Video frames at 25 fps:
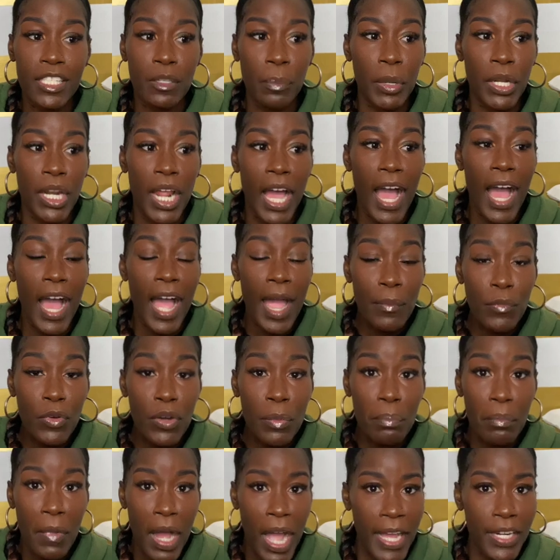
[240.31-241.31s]
but I'm
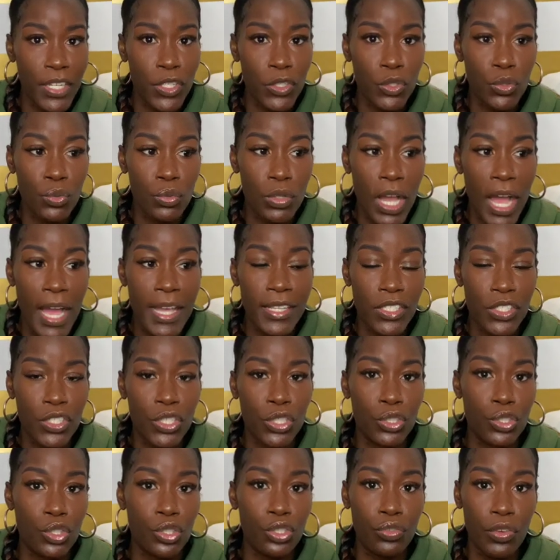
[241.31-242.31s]
reminding you guys
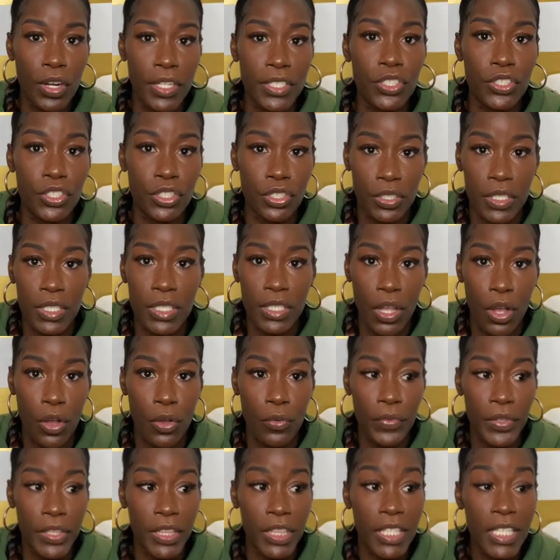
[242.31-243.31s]
to trust
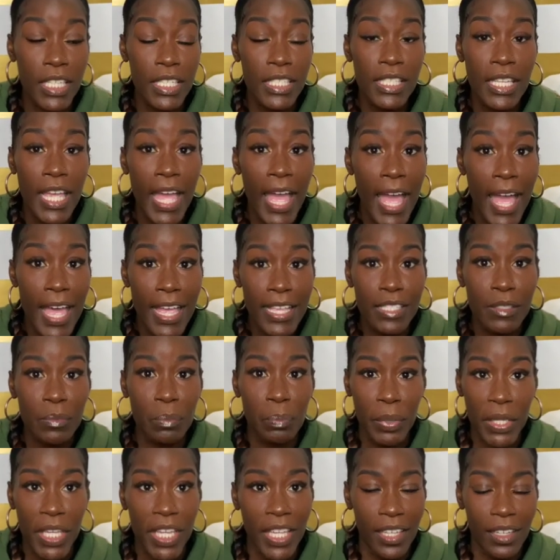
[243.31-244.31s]
yourself. This has
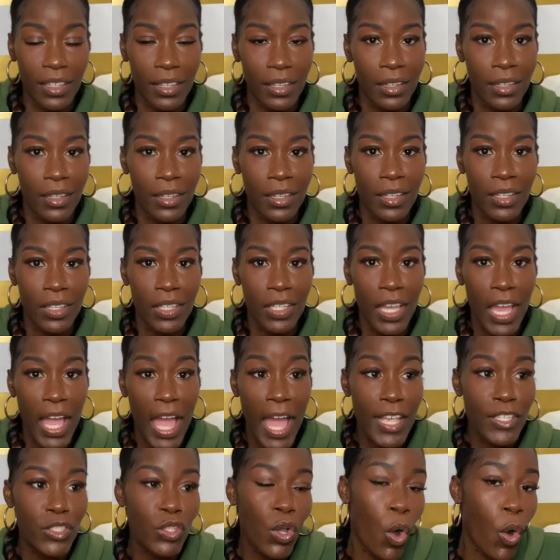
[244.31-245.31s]
been,
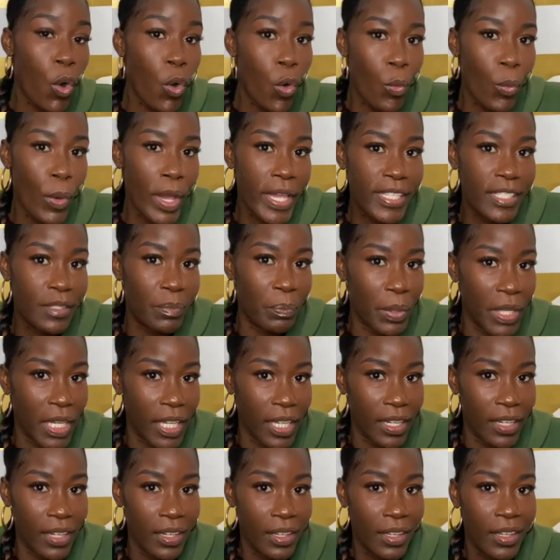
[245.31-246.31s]
has always
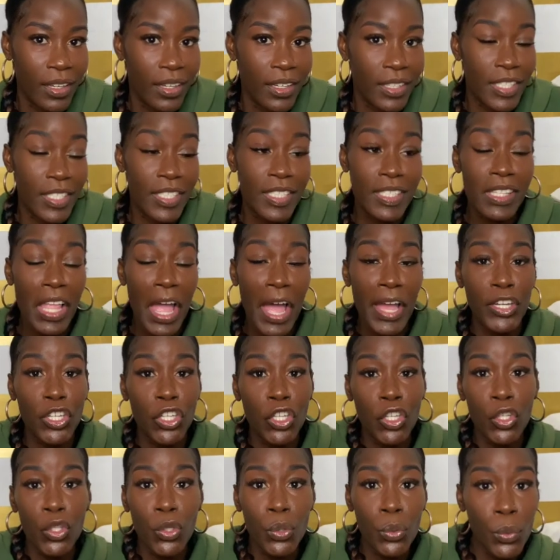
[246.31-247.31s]
been. This is not
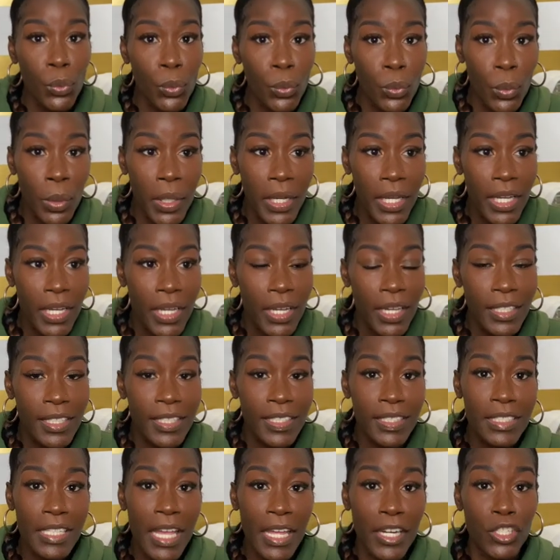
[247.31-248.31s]
new.
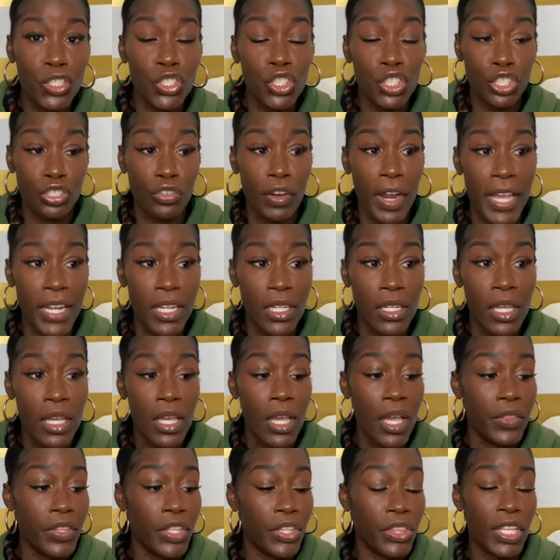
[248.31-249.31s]
This is not a trend.
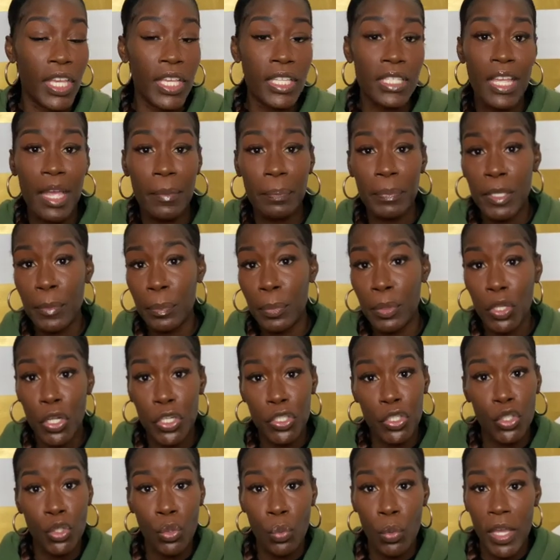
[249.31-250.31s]
The things that people are
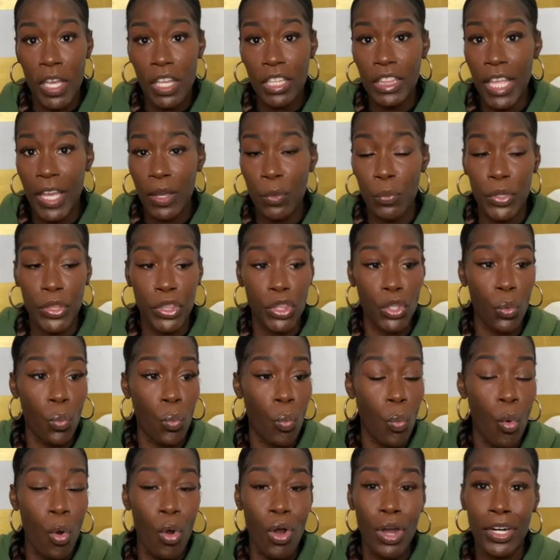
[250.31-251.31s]
doing, like with the
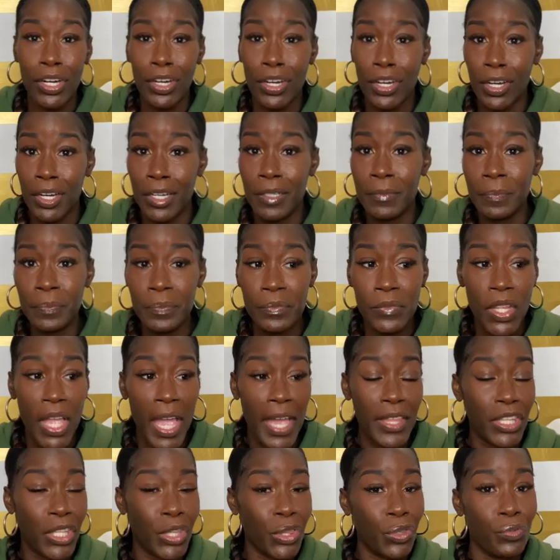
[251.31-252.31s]
water
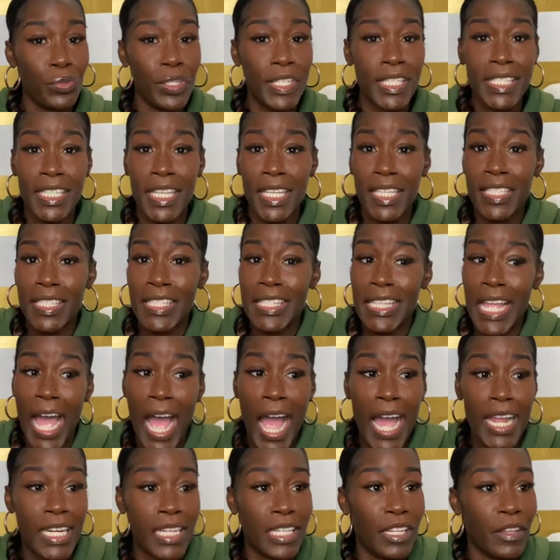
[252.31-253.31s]
and the
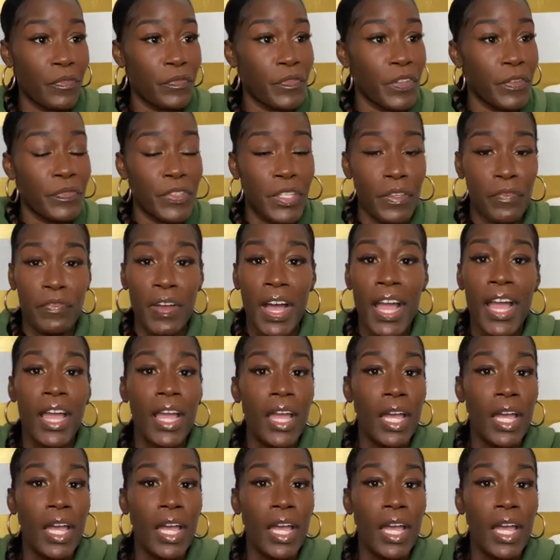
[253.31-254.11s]
369 and the 55,